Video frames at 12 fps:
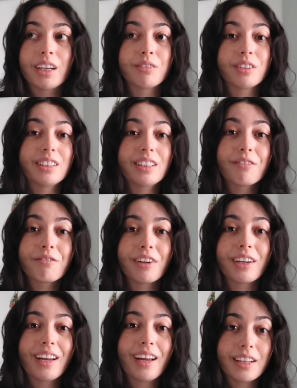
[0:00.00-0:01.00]
I really didn't
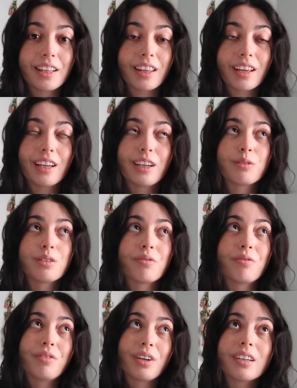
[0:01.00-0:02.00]
find anything and it was
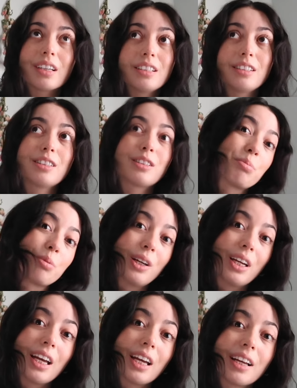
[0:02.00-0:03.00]
very
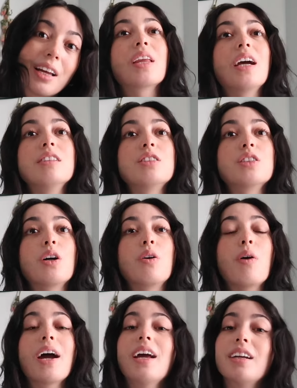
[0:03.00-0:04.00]
disappointing. And so
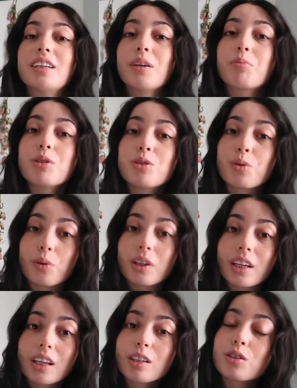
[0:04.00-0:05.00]
I ended up
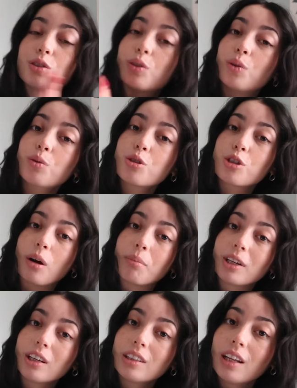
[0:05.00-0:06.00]
resorting to
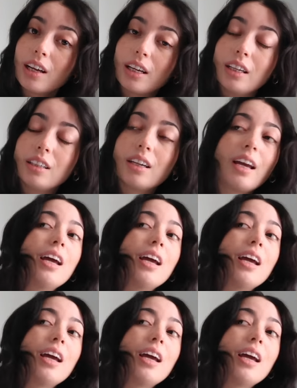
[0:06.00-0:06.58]
shopping online.